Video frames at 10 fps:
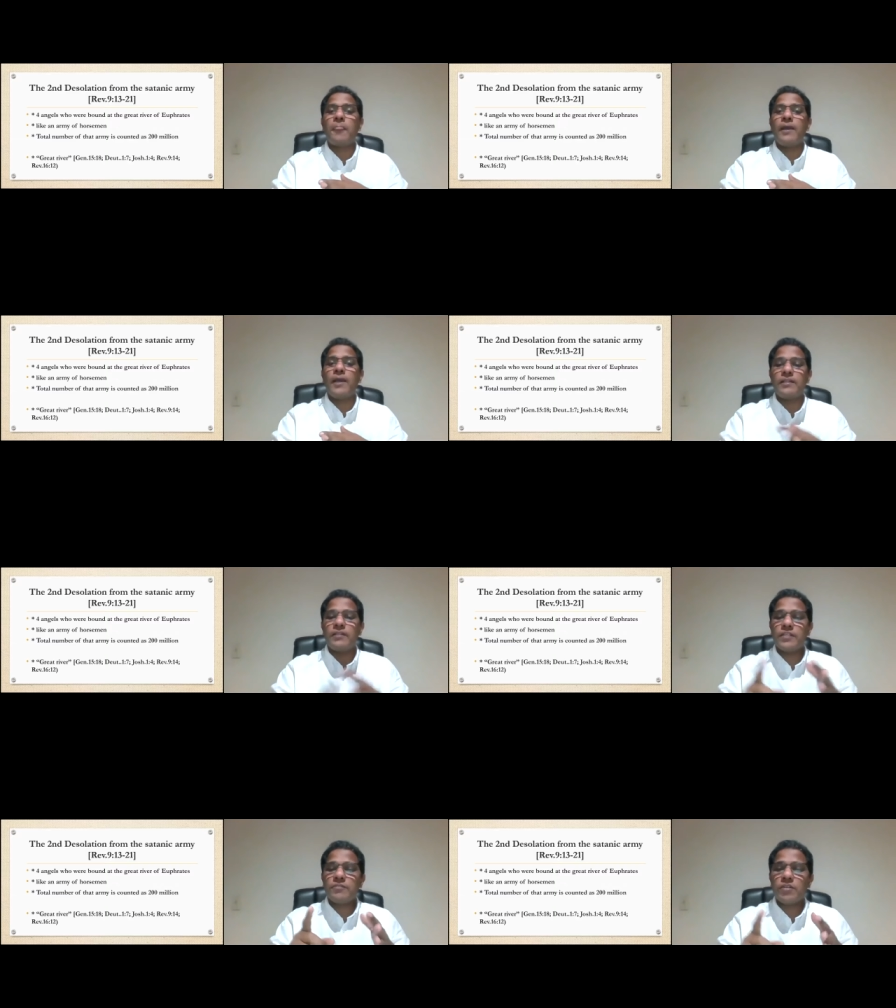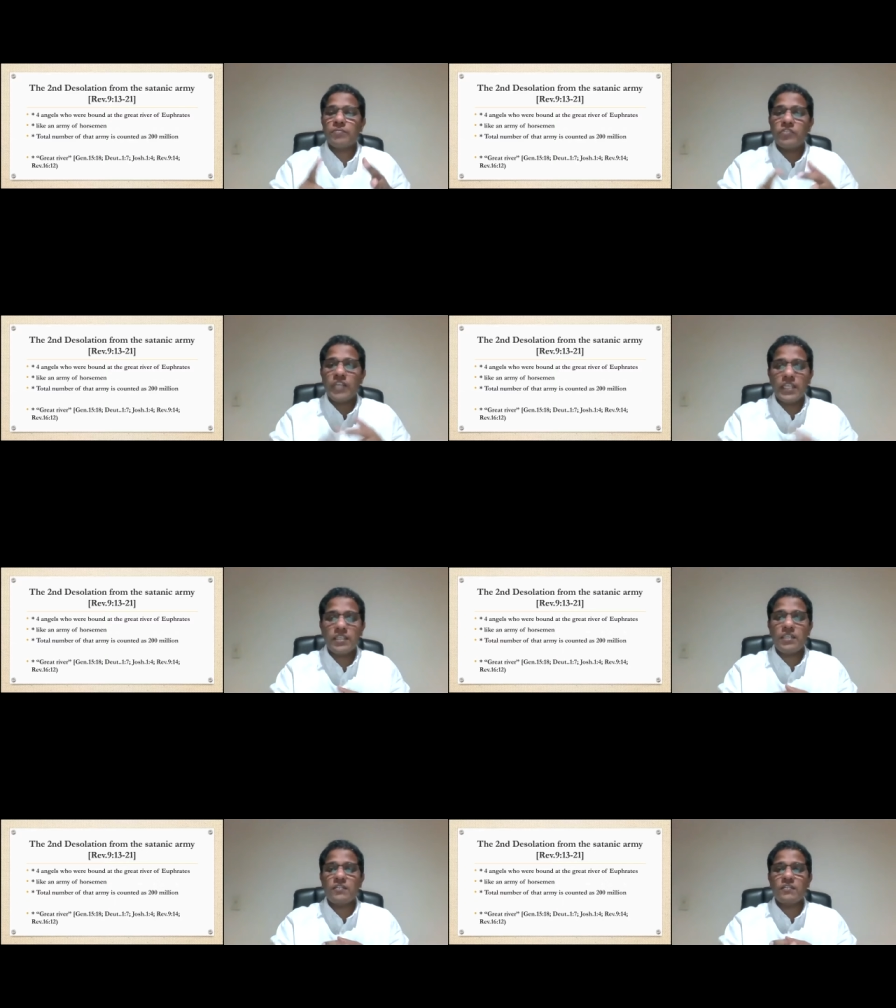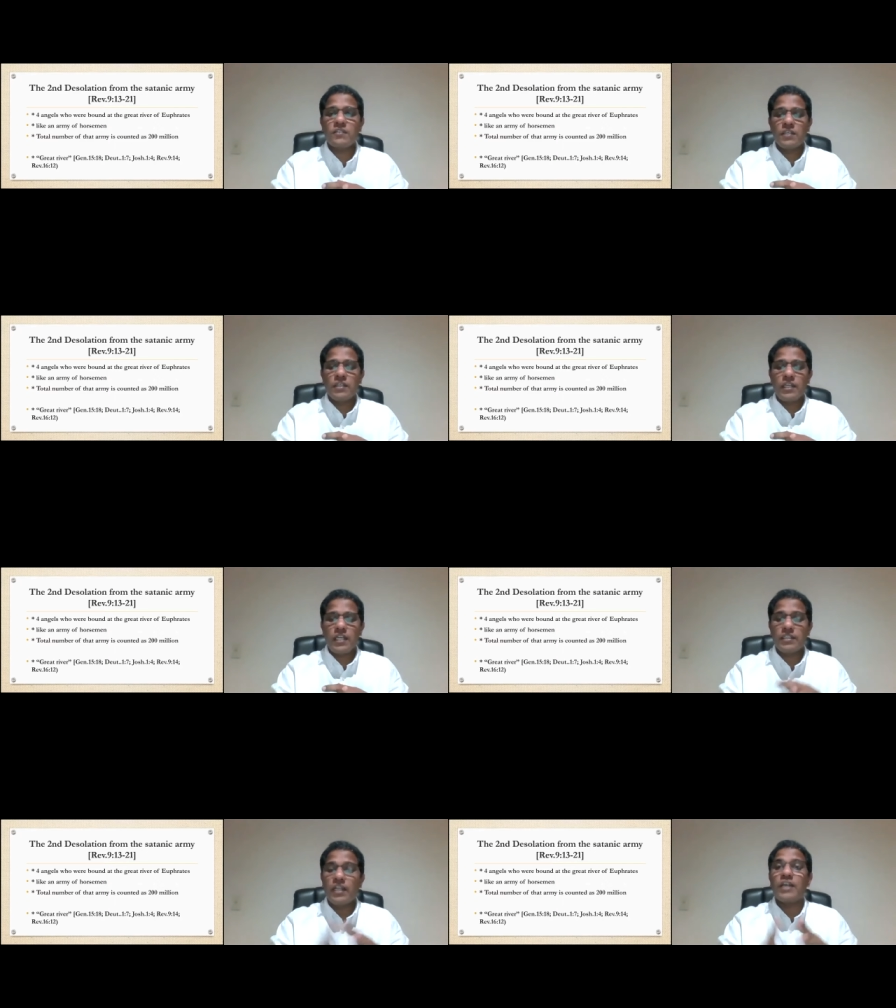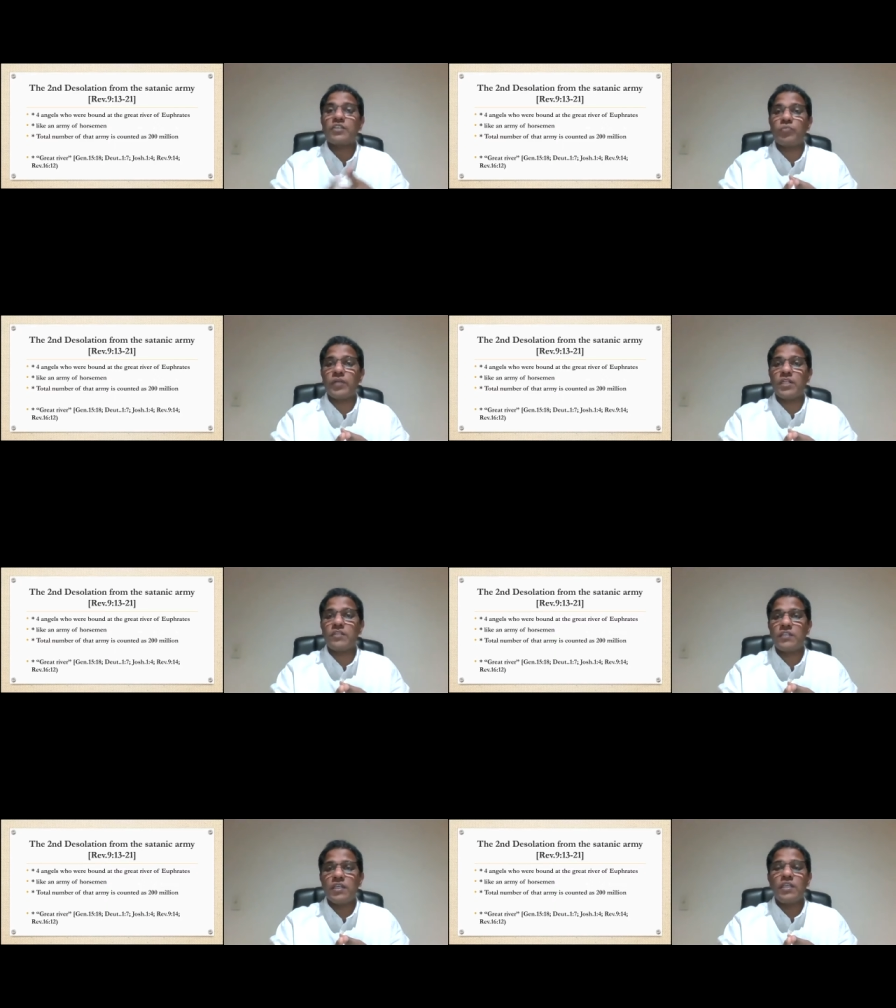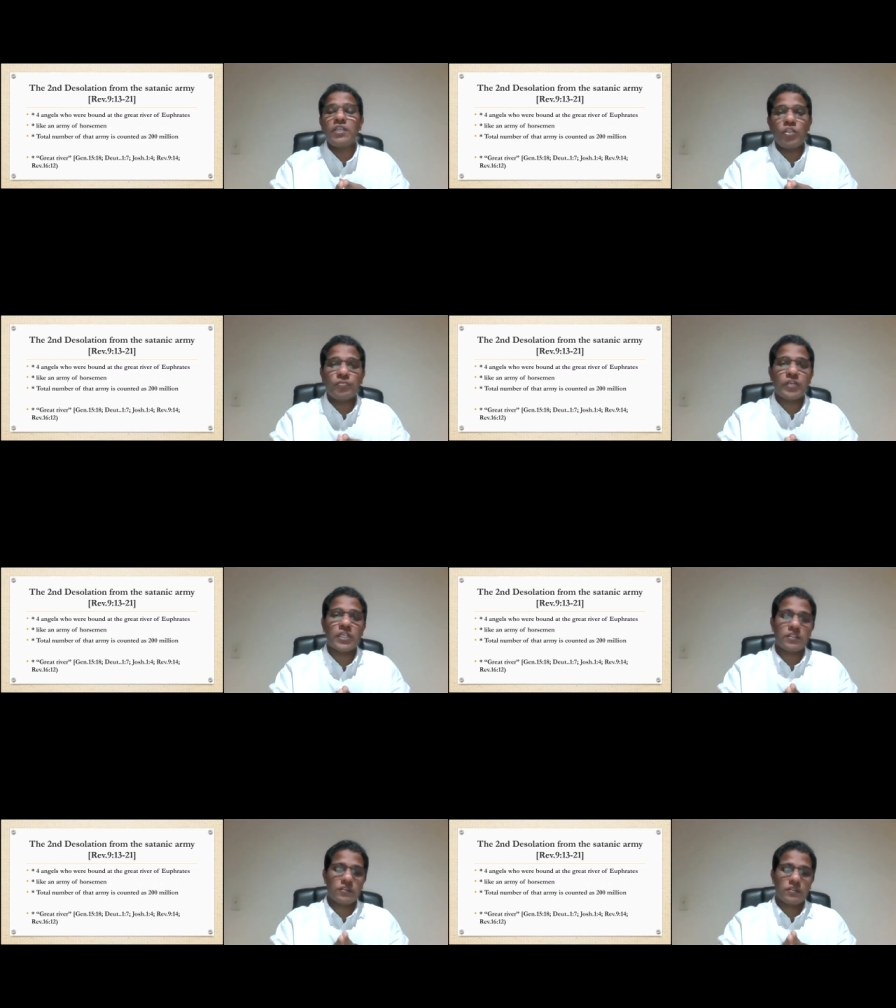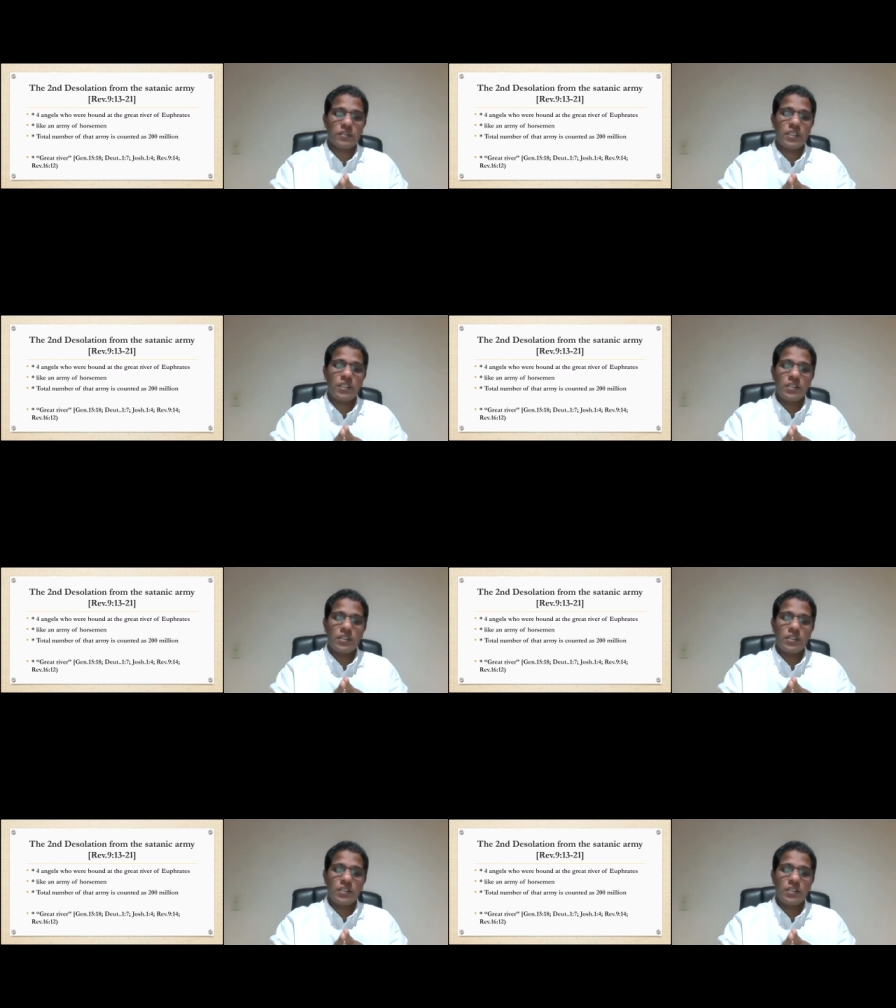and the river of Tigris, and the last one is Euphrates. Okay,